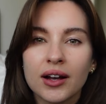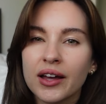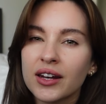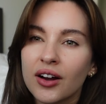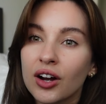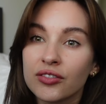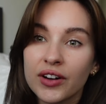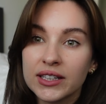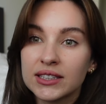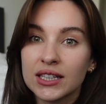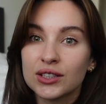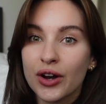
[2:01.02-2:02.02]
kind of our
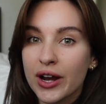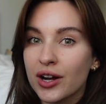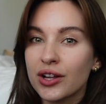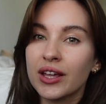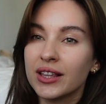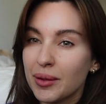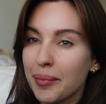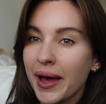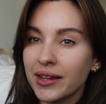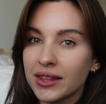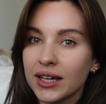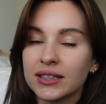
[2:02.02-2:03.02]
vices, right? Or like the
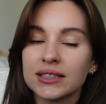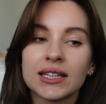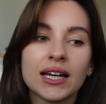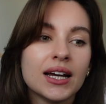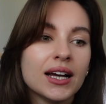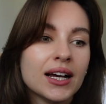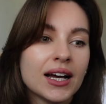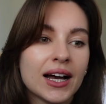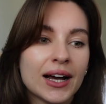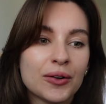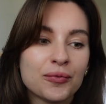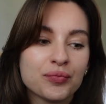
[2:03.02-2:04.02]
bad things?
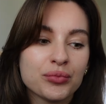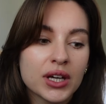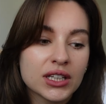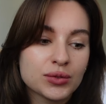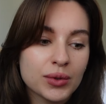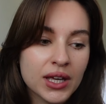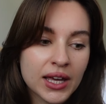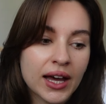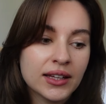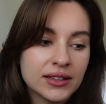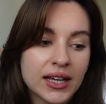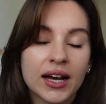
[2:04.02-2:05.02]
Because we
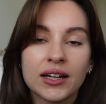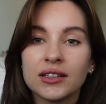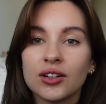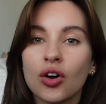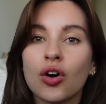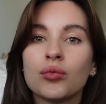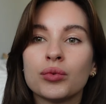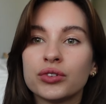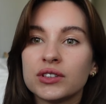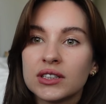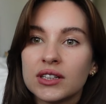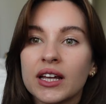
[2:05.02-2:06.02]
get that
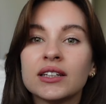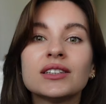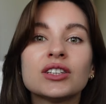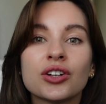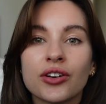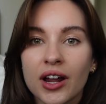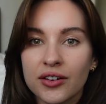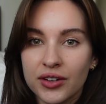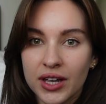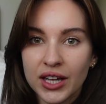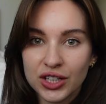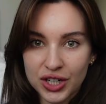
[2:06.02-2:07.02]
almost instant
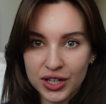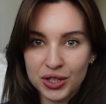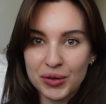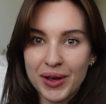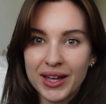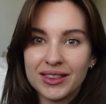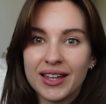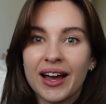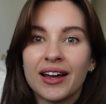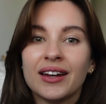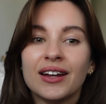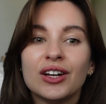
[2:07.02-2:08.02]
gratification. You get
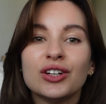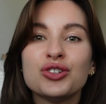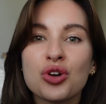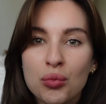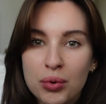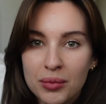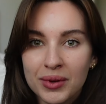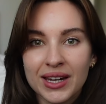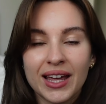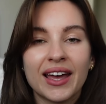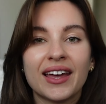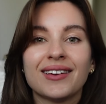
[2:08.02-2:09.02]
that dopamine
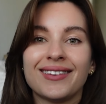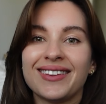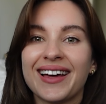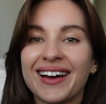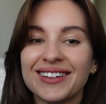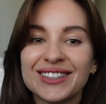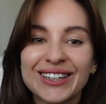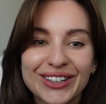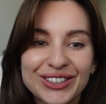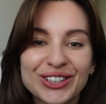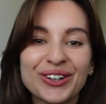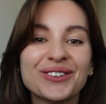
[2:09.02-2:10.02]
hit, that
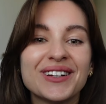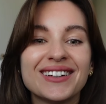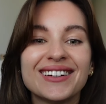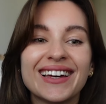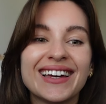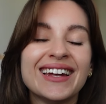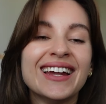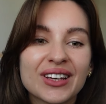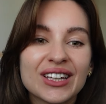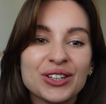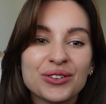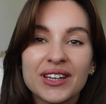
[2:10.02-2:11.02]
serotonin hit.
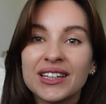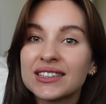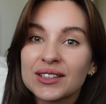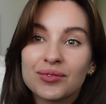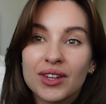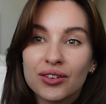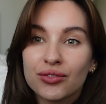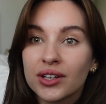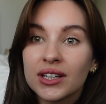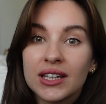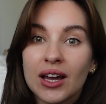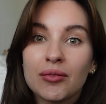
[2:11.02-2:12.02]
You eat something
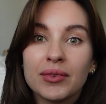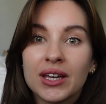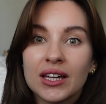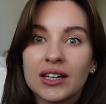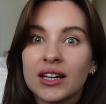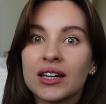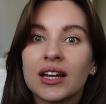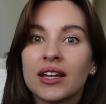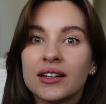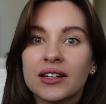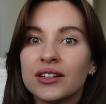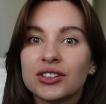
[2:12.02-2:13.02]
really yummy and
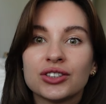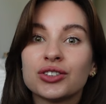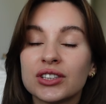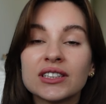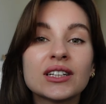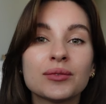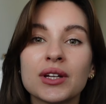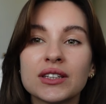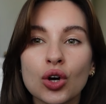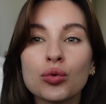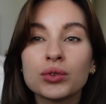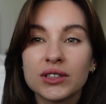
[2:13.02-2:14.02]
it enters your system, and it's
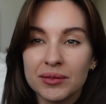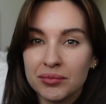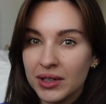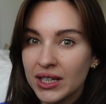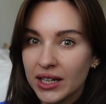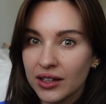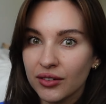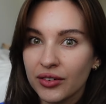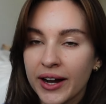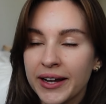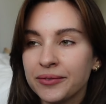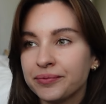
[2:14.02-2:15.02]
almost immediate,
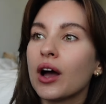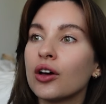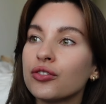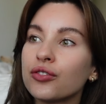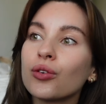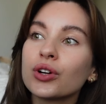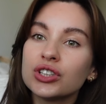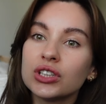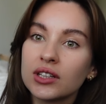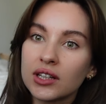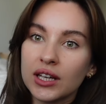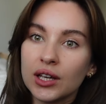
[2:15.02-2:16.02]
right?
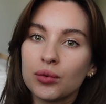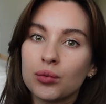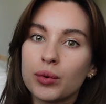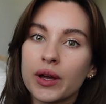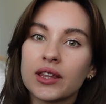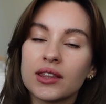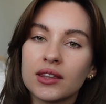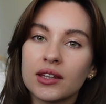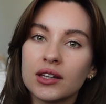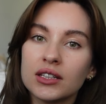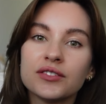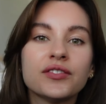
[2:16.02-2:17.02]
Unfortunately, with
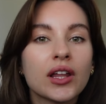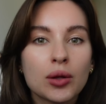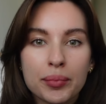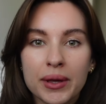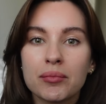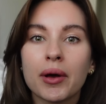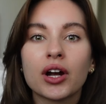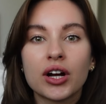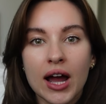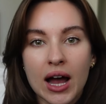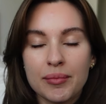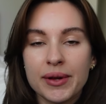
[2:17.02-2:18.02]
developing better
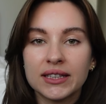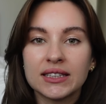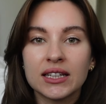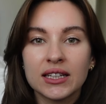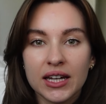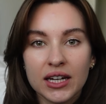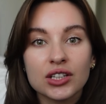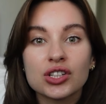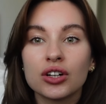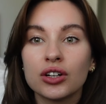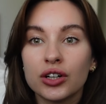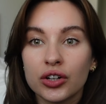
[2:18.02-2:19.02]
habits and getting
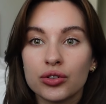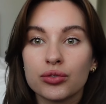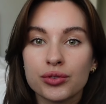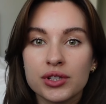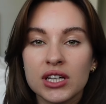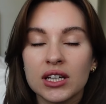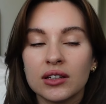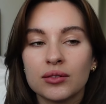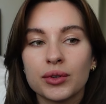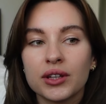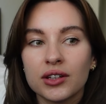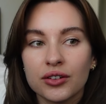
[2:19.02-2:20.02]
to a good routine
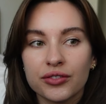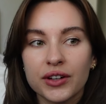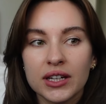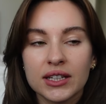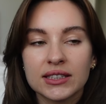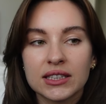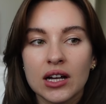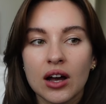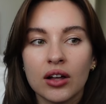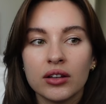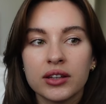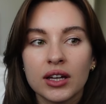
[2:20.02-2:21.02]
with your fitness and
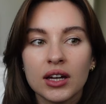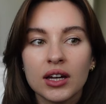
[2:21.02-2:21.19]
health,